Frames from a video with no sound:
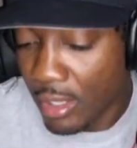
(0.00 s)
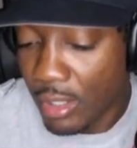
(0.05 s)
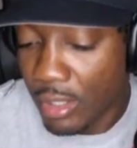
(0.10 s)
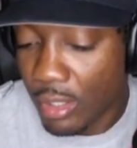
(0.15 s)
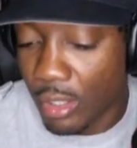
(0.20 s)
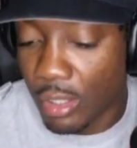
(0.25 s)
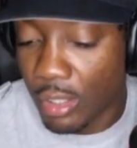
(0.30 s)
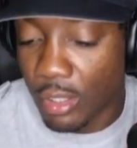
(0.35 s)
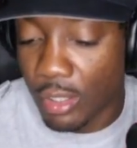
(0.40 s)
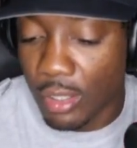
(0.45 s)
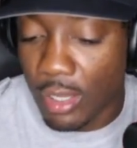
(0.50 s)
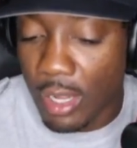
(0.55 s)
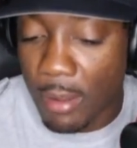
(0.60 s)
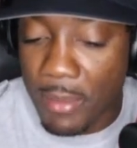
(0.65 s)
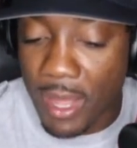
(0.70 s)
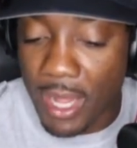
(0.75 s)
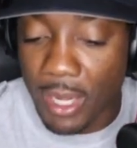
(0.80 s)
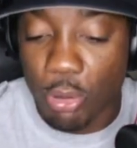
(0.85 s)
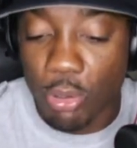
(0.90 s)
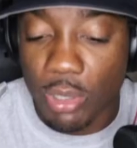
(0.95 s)
Uh, I'm
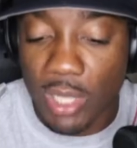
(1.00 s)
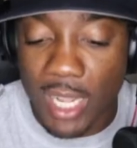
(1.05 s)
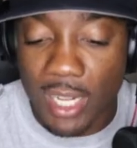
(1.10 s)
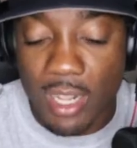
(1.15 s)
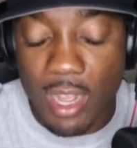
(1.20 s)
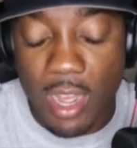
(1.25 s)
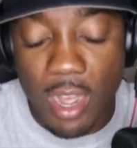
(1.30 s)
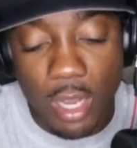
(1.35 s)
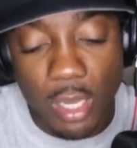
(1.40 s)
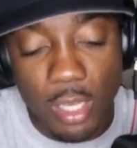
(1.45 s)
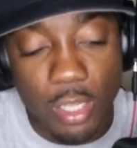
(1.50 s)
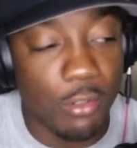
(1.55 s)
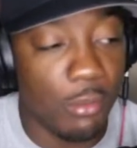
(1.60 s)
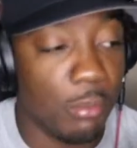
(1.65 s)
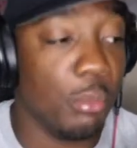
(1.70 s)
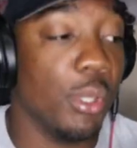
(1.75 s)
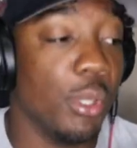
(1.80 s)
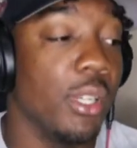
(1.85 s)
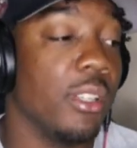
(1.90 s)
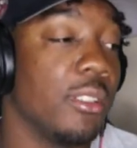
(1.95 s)
not gonna like all of them,
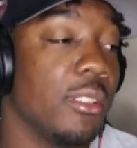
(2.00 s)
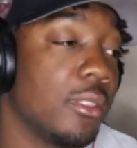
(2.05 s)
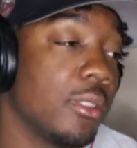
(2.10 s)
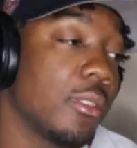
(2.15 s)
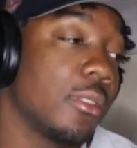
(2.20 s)
but